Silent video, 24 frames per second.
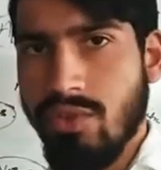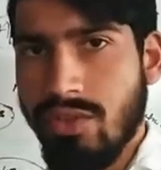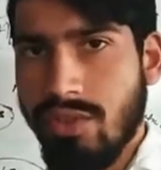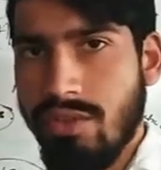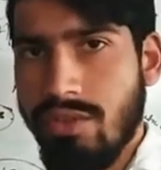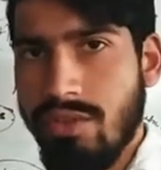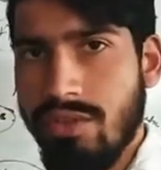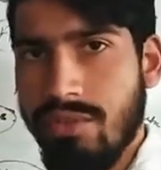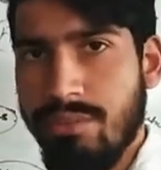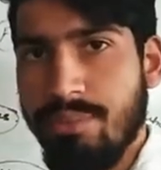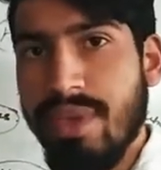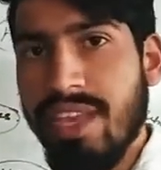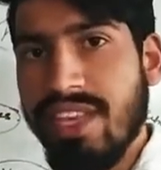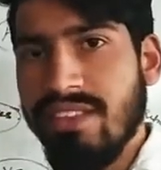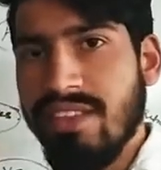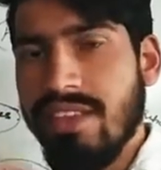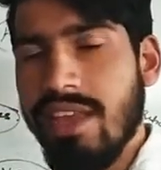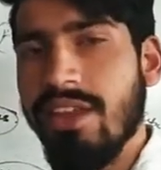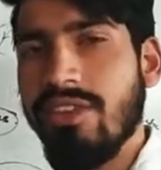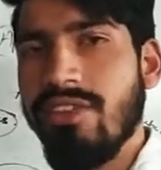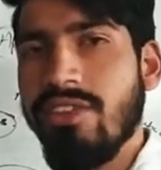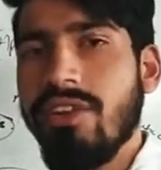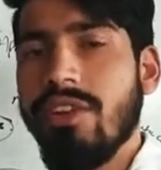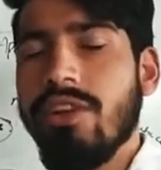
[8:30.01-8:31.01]
makes the entry
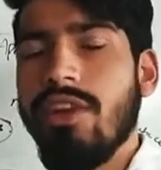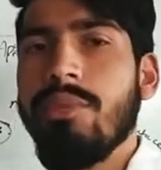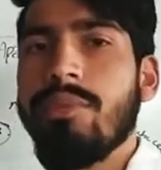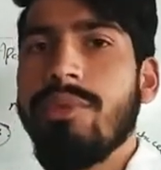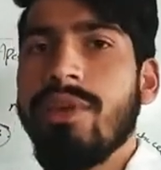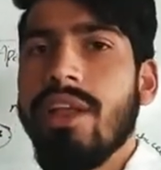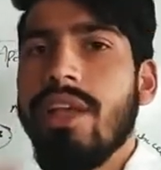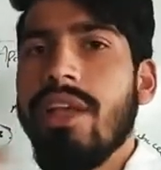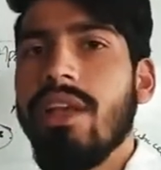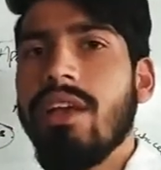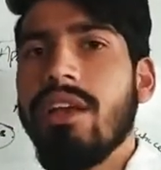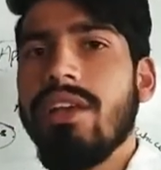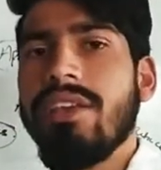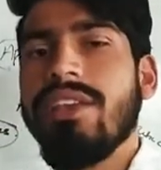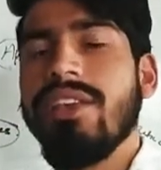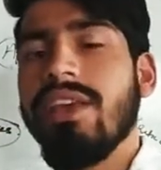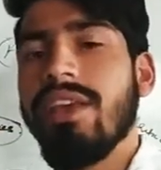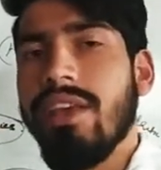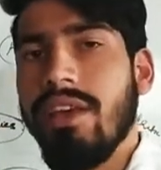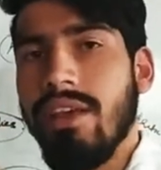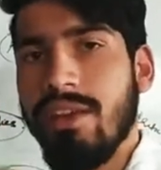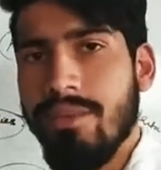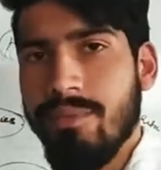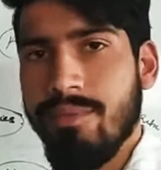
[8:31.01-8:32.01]
after a year?
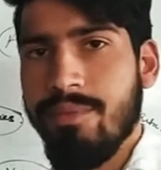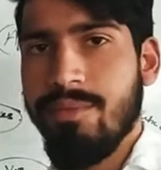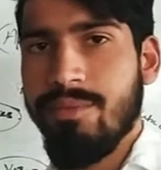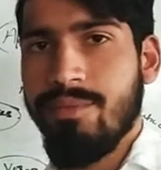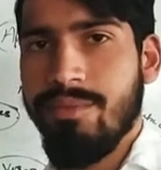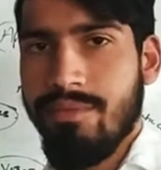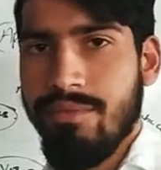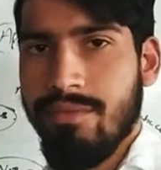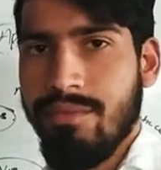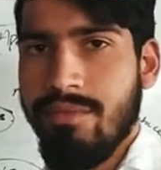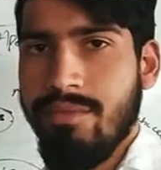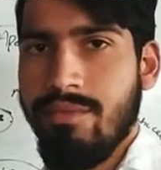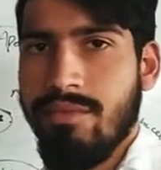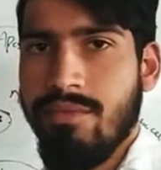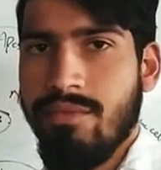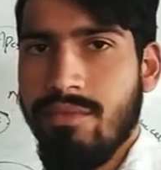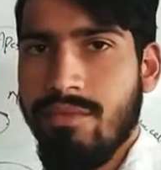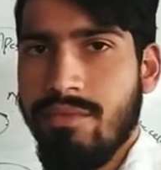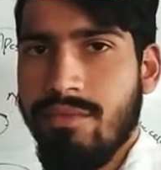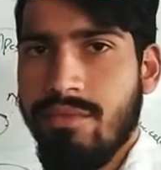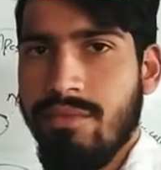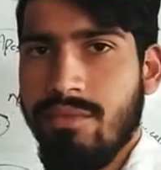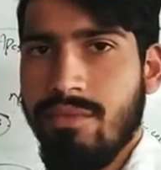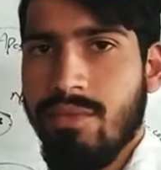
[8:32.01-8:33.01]

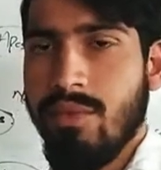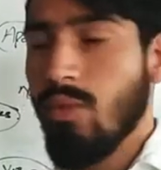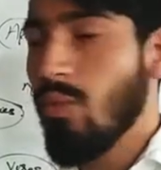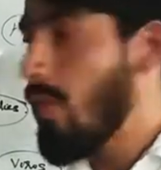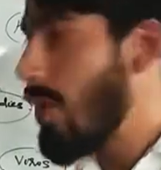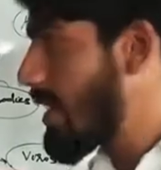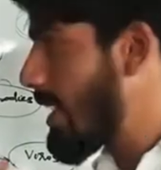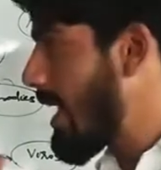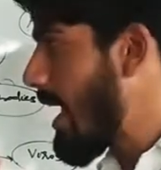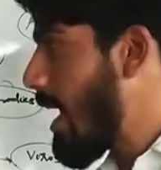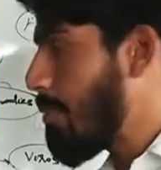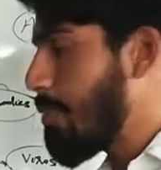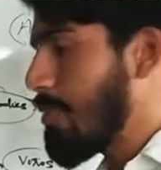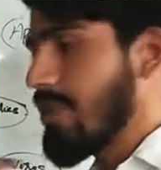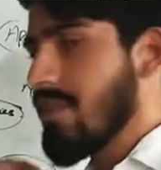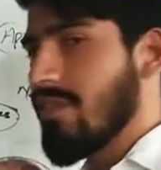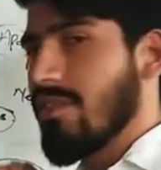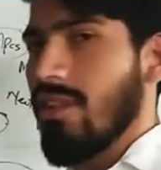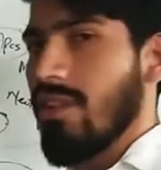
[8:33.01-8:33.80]
What happens now?